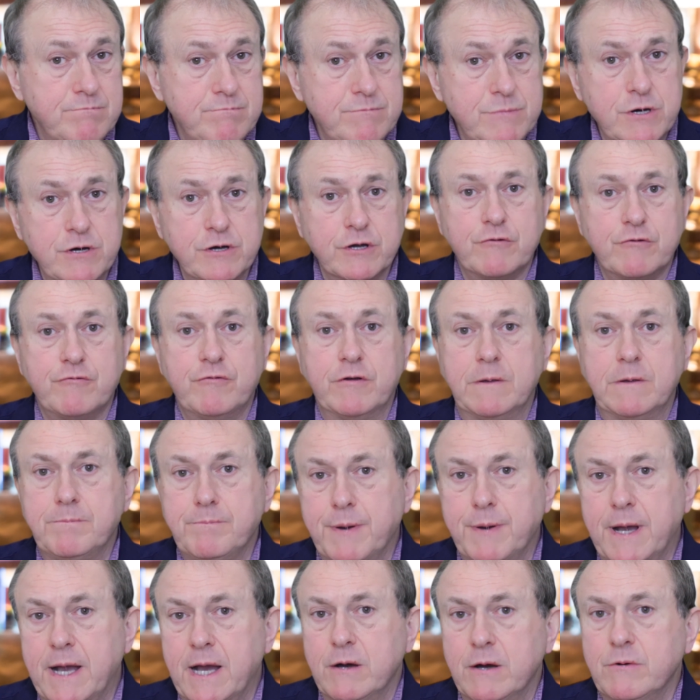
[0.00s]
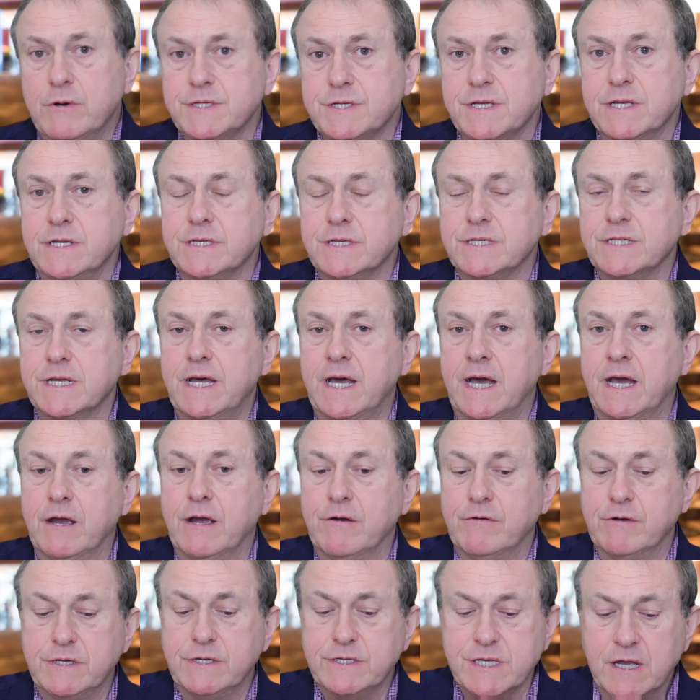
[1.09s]
Mercury powers into
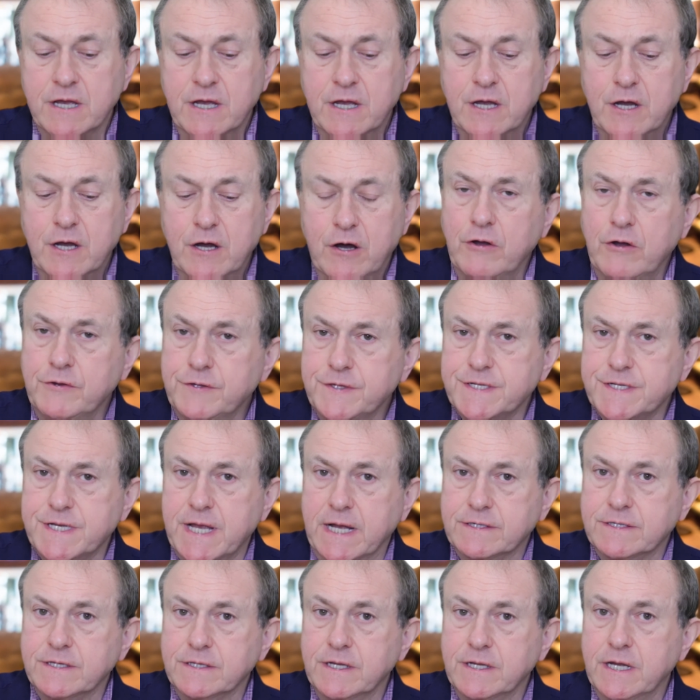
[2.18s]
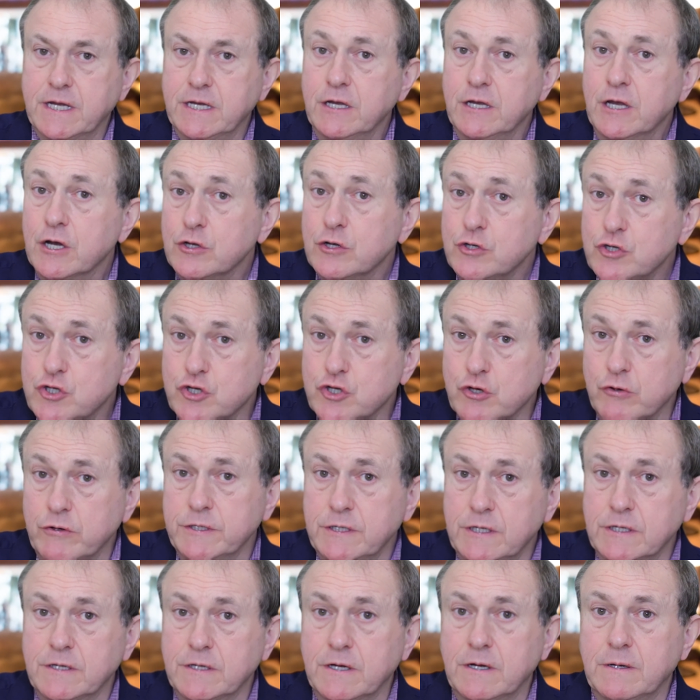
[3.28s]
Aries on Saturday,
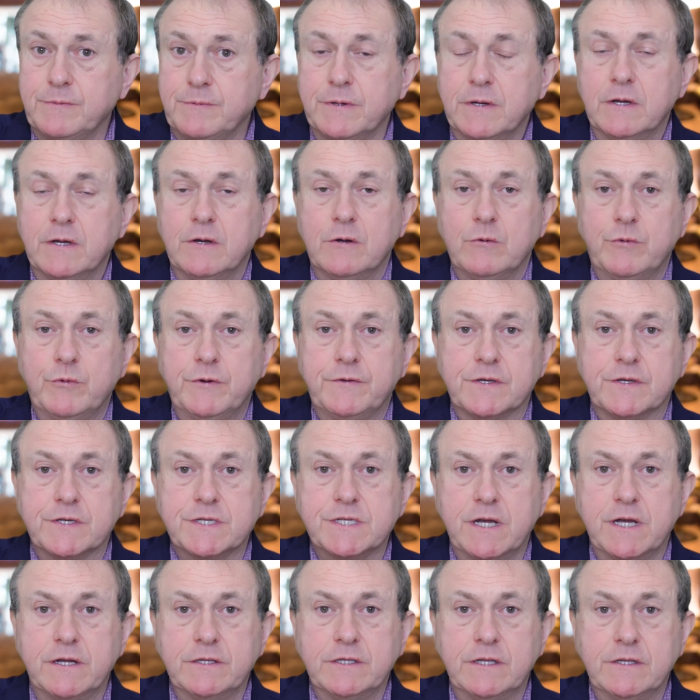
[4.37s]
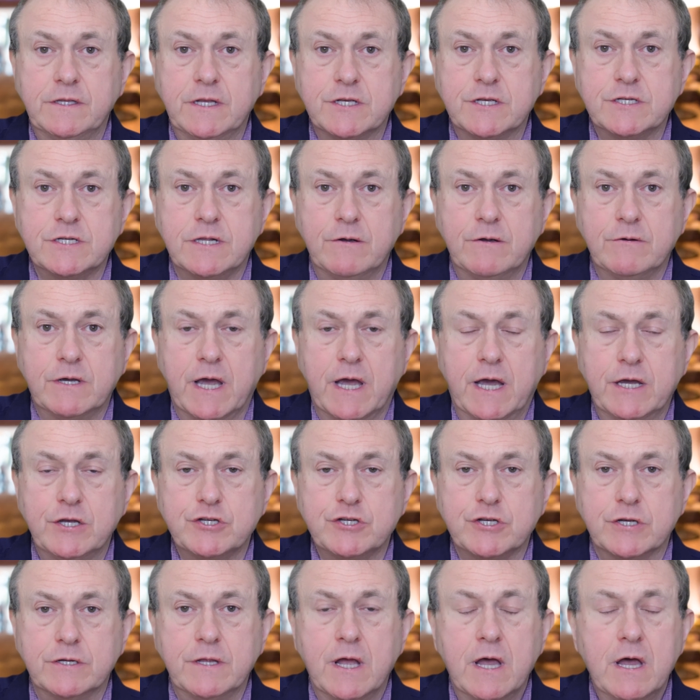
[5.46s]
joining up with the sun in this
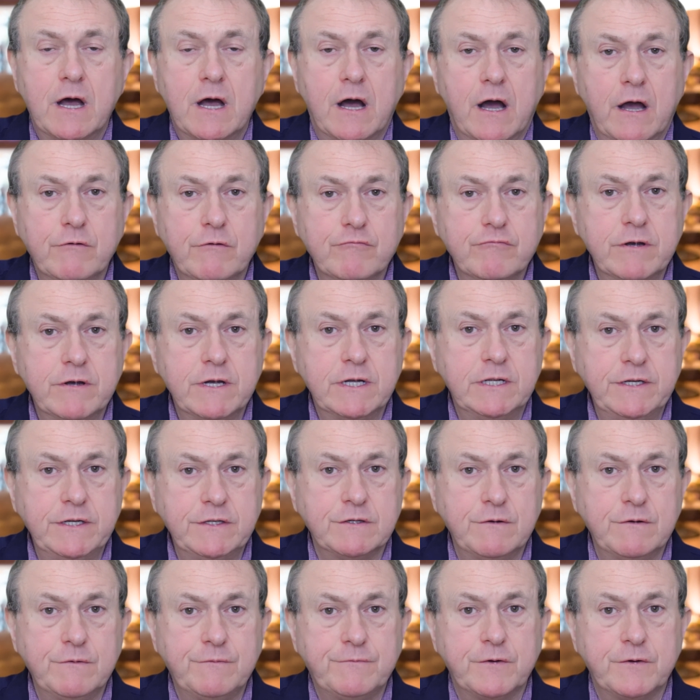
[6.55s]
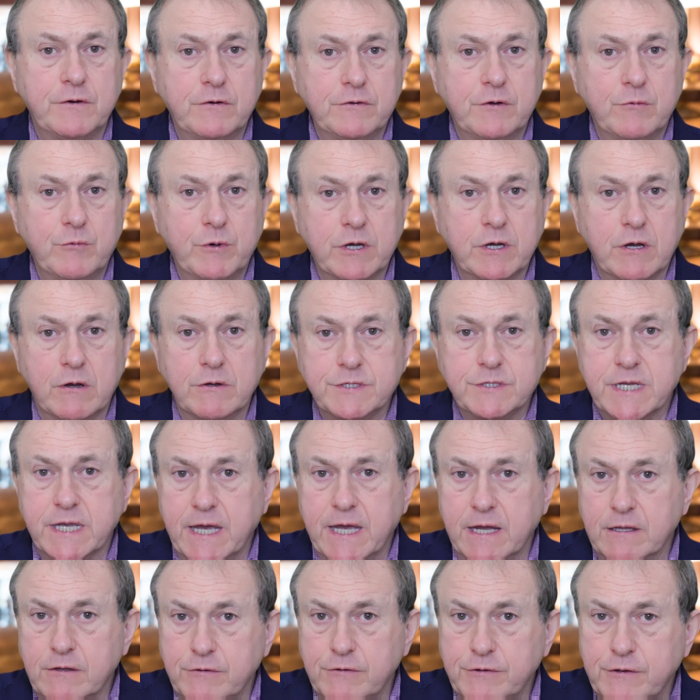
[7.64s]
location, I really do feel that we're going to
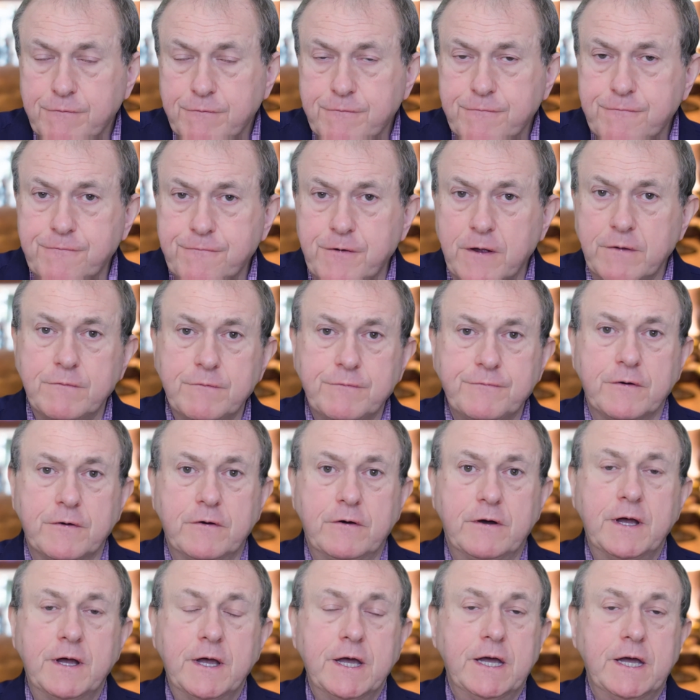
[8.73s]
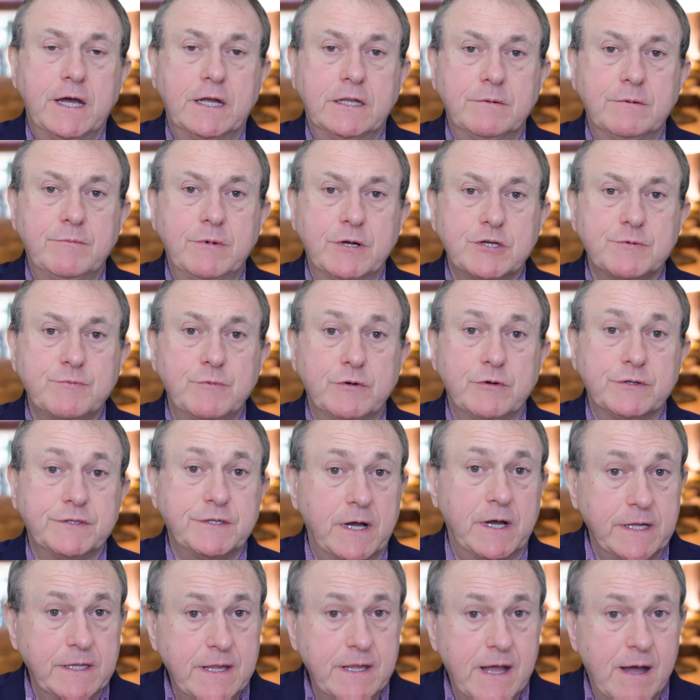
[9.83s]
get on the front foot in a much more
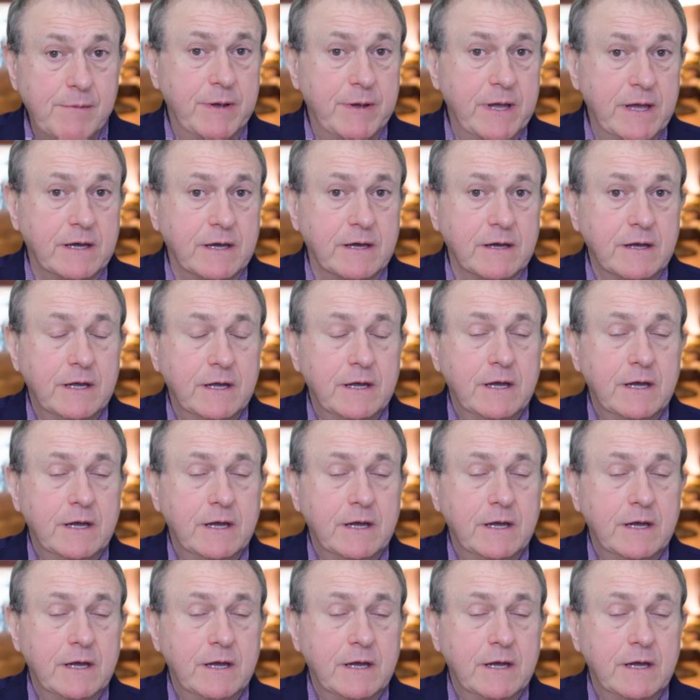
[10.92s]
dynamic